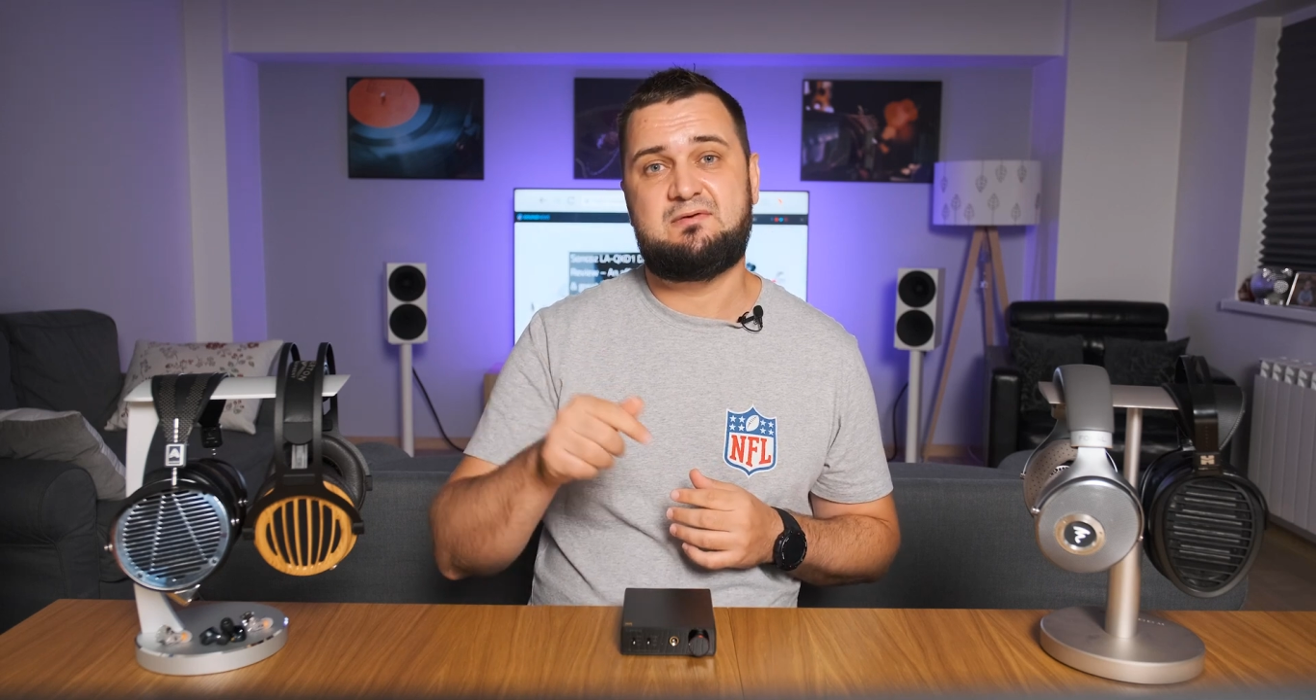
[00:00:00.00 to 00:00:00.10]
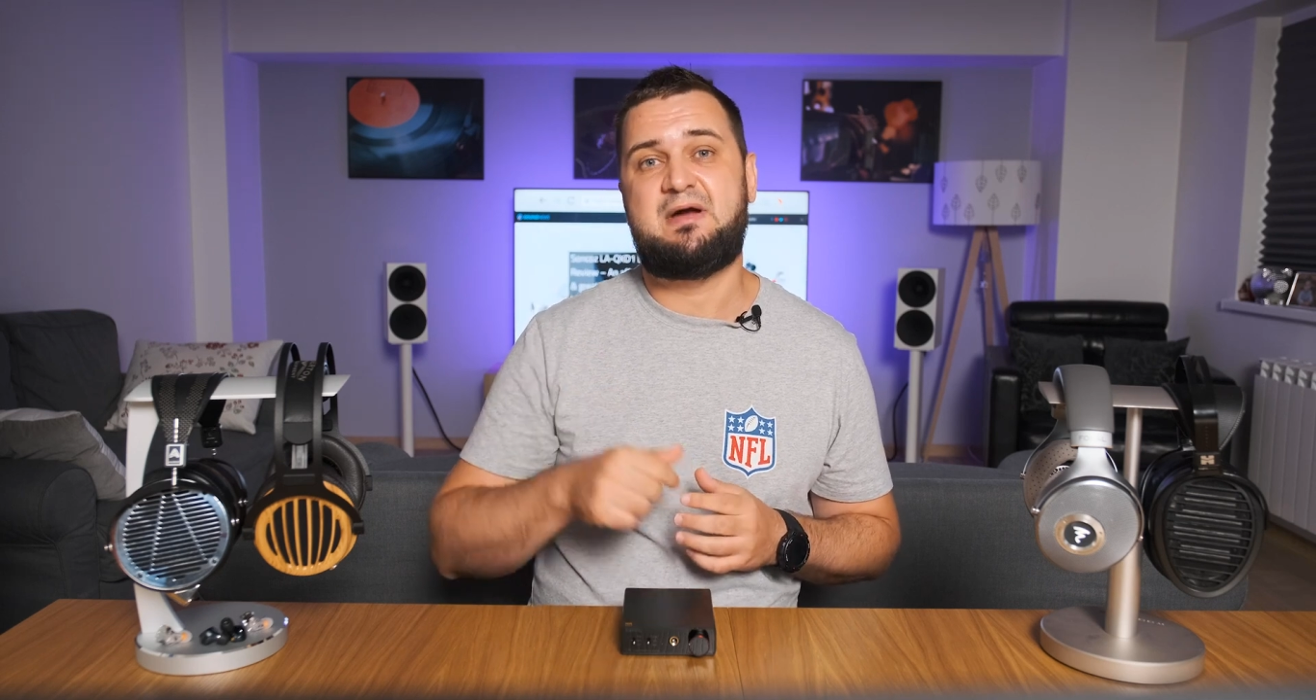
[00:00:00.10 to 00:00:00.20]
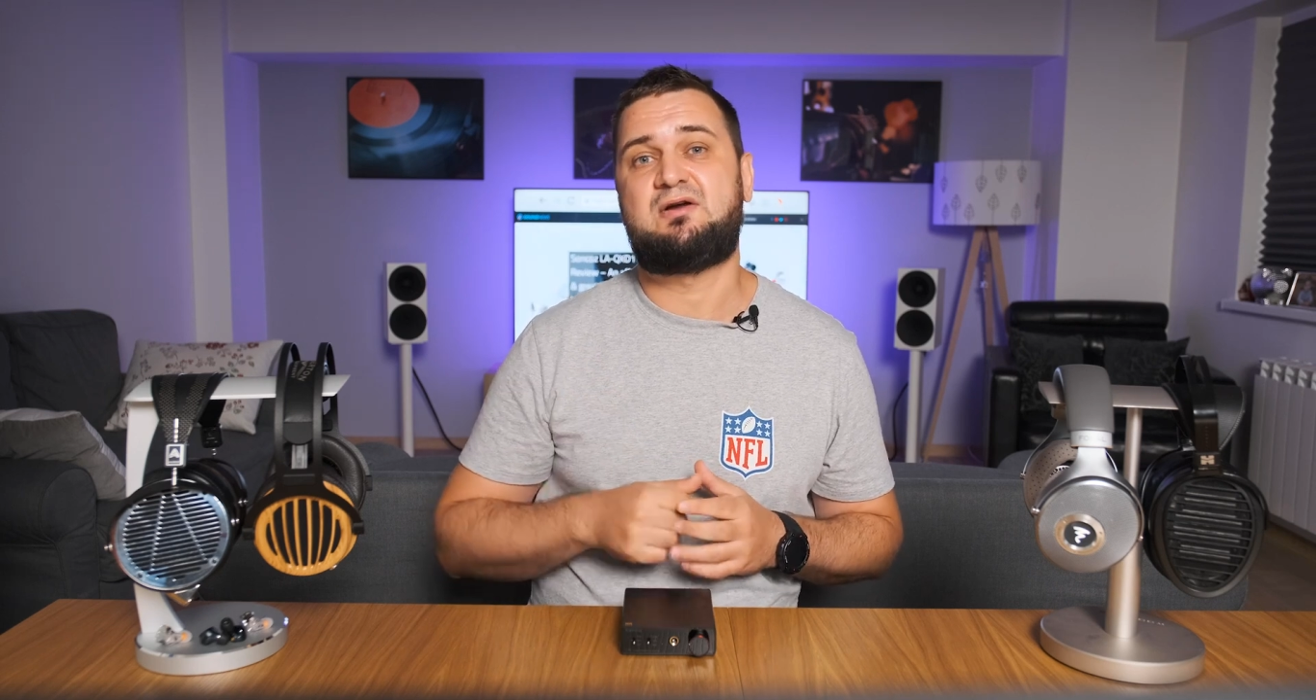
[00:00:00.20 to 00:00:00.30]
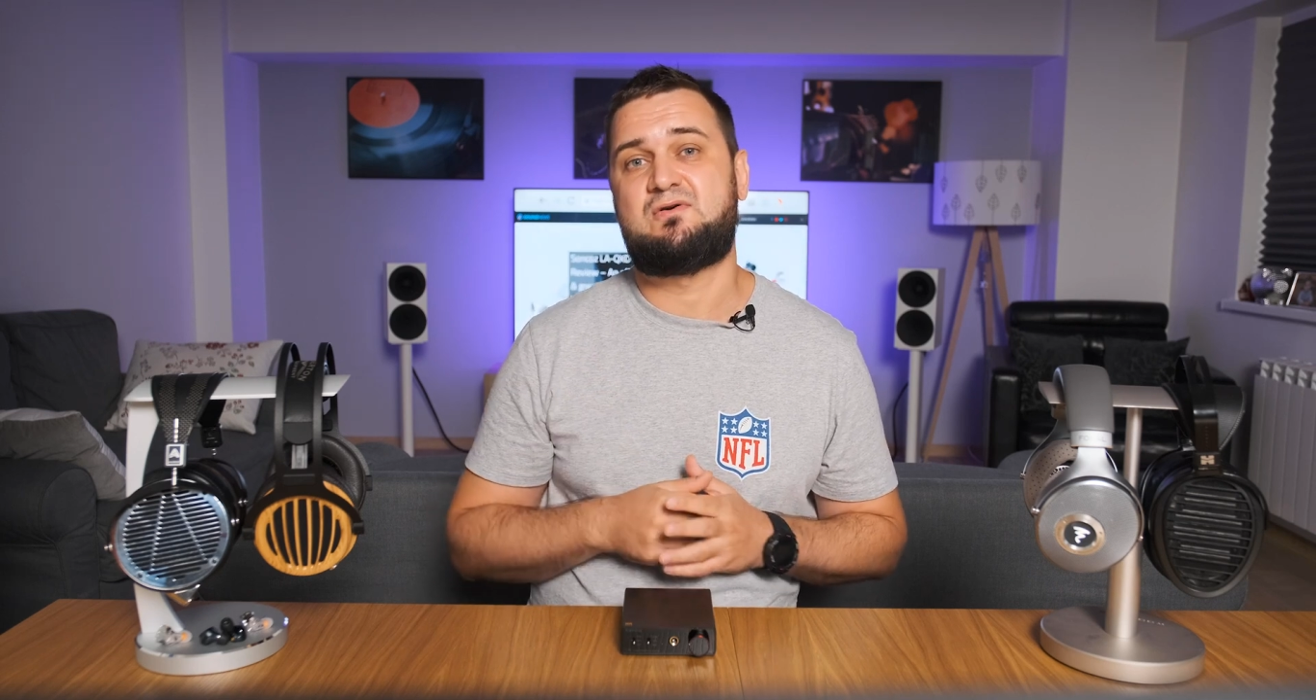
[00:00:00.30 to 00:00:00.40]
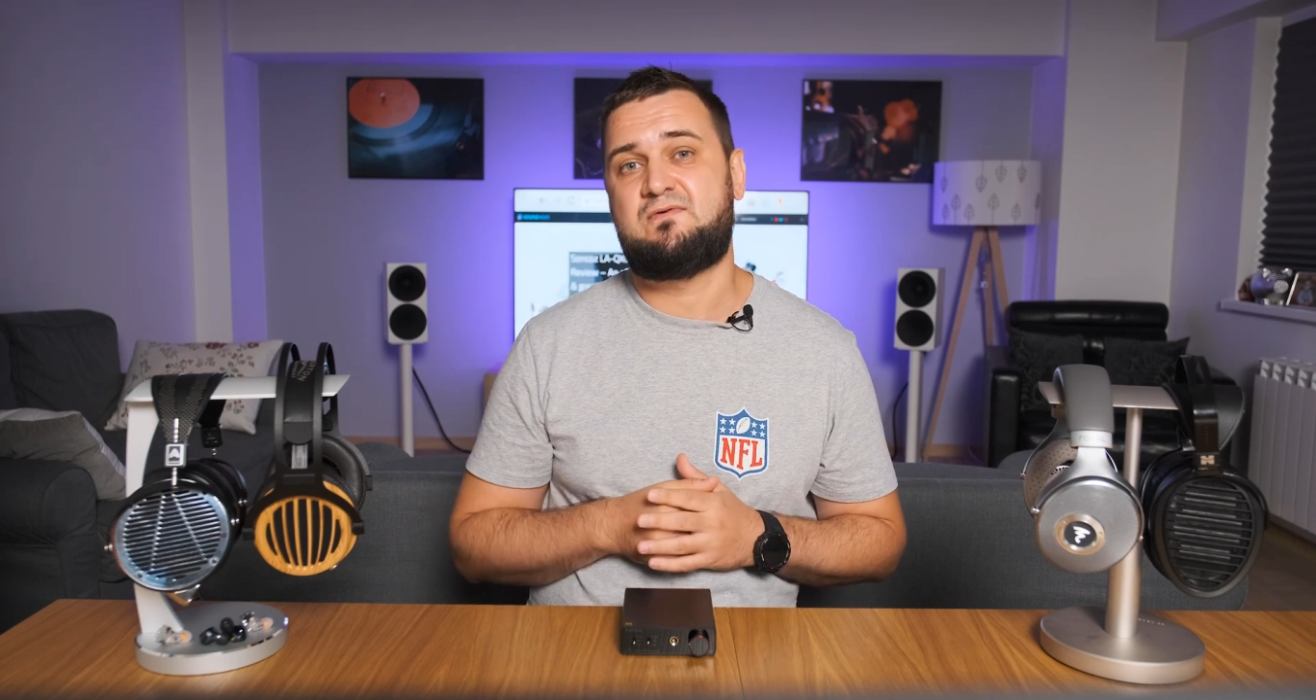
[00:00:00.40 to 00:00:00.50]

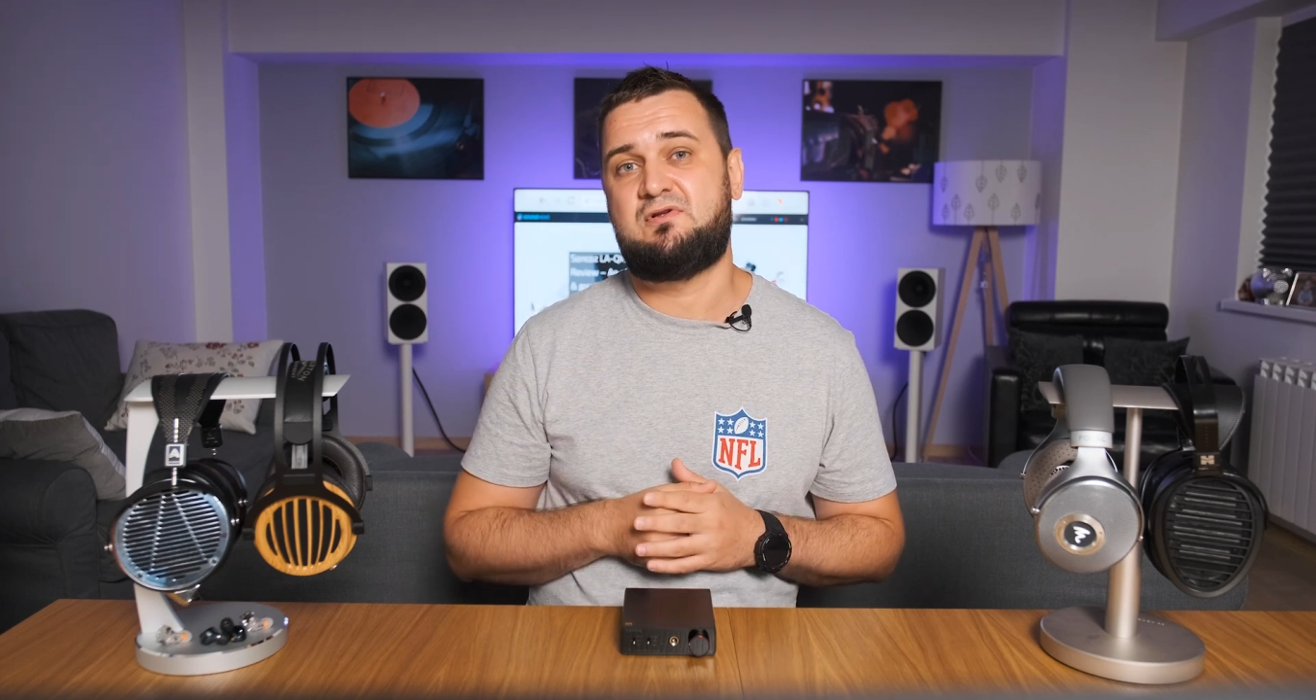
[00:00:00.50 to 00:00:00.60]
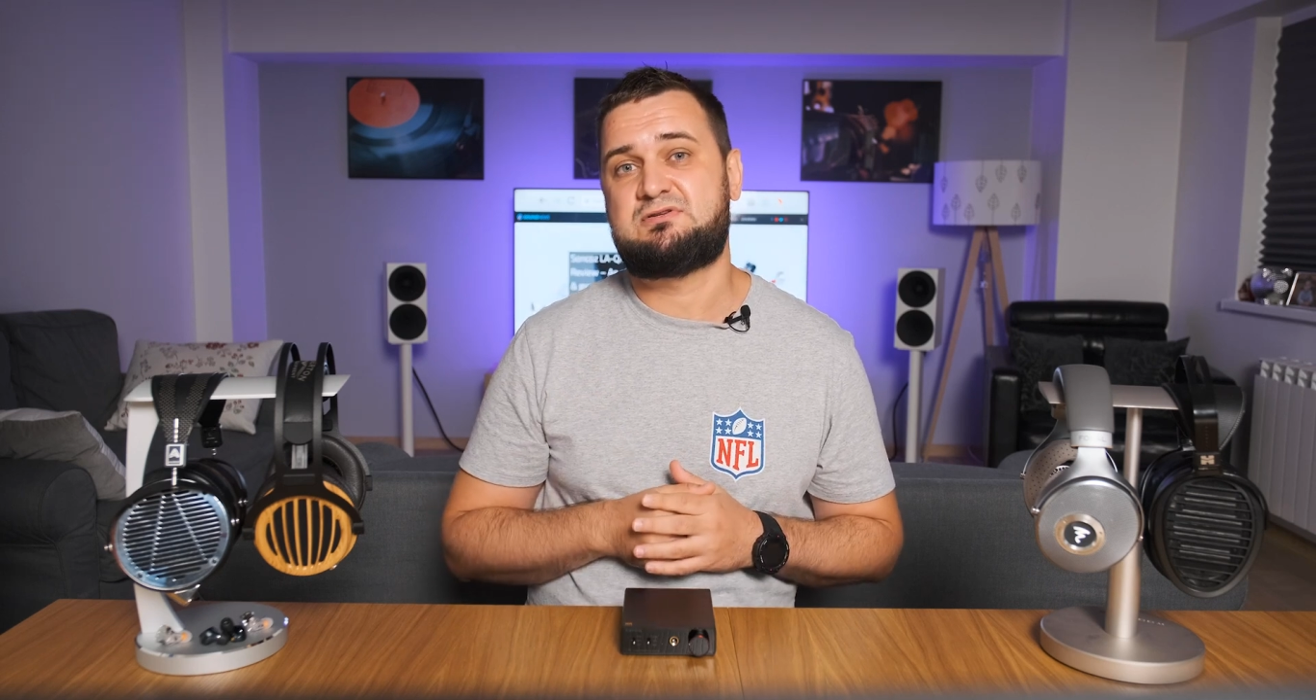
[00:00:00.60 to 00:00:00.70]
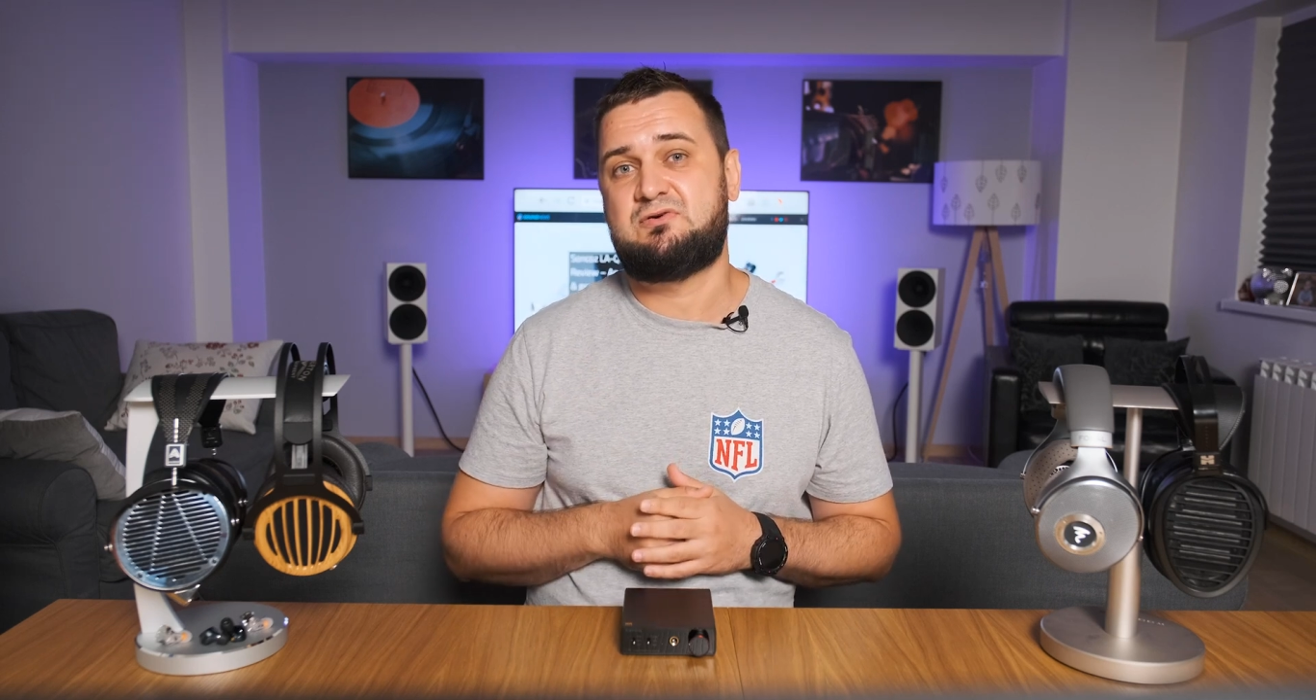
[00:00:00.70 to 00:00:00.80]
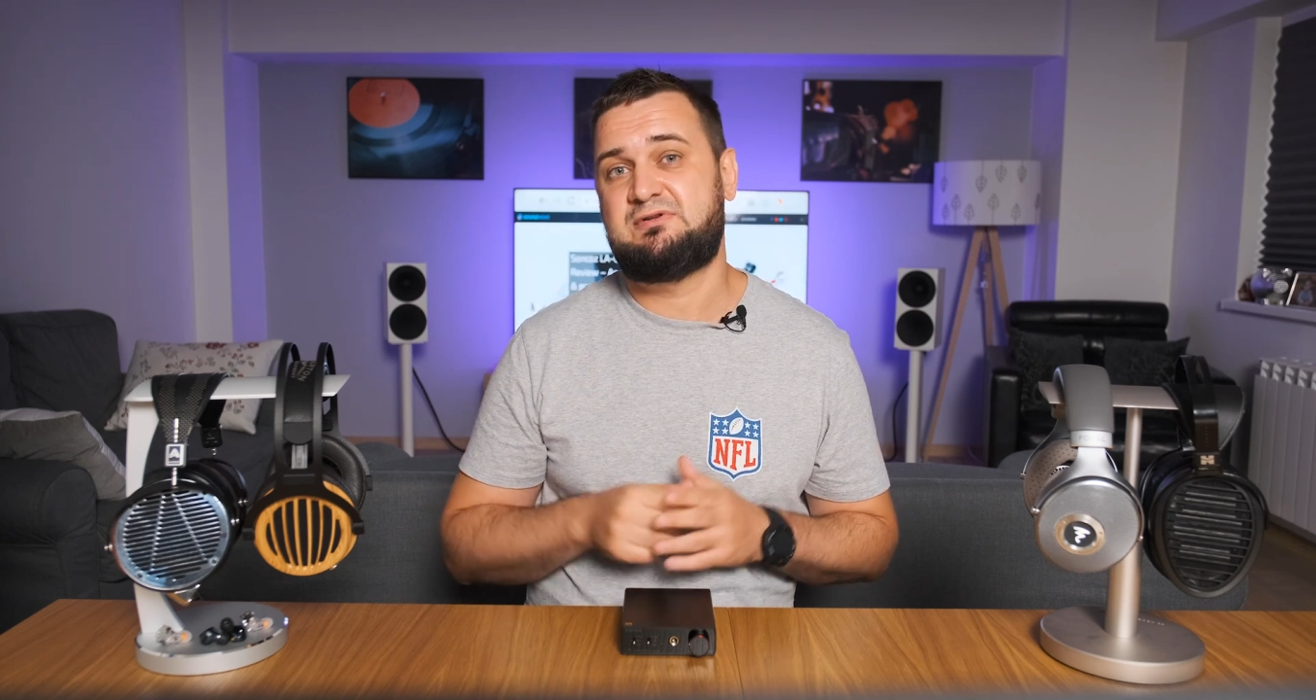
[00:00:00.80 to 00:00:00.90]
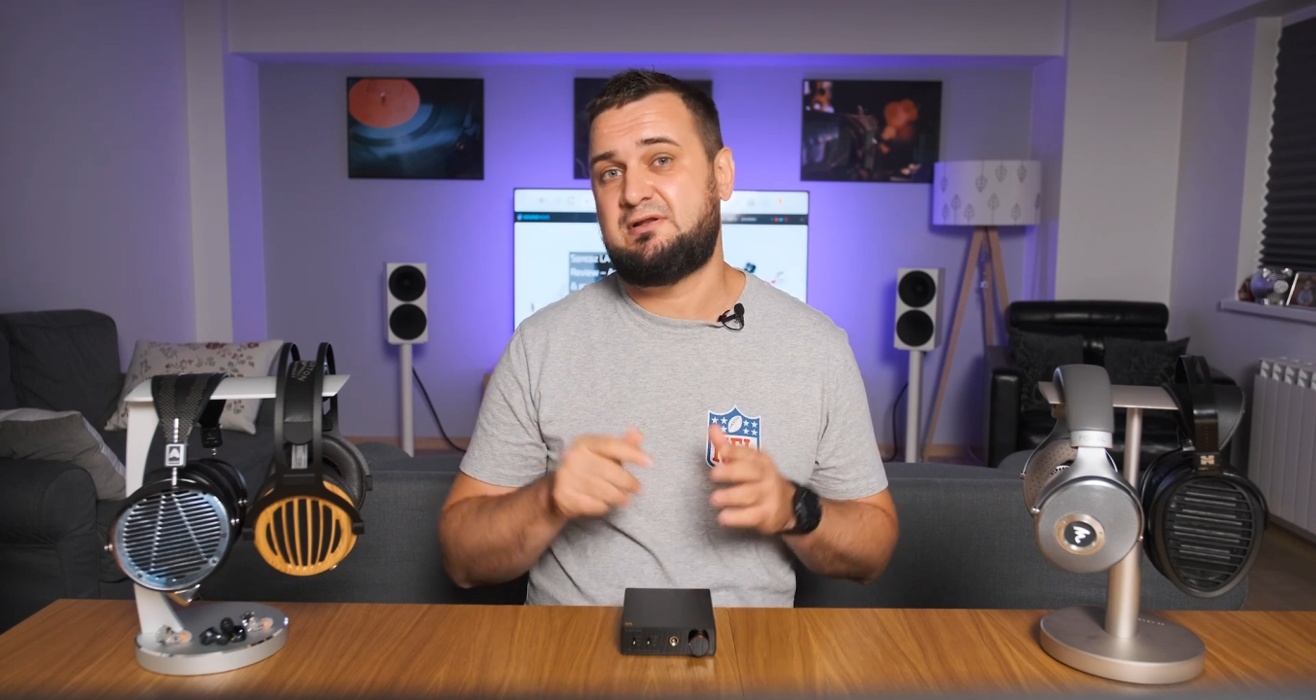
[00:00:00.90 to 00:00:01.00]
microvolts on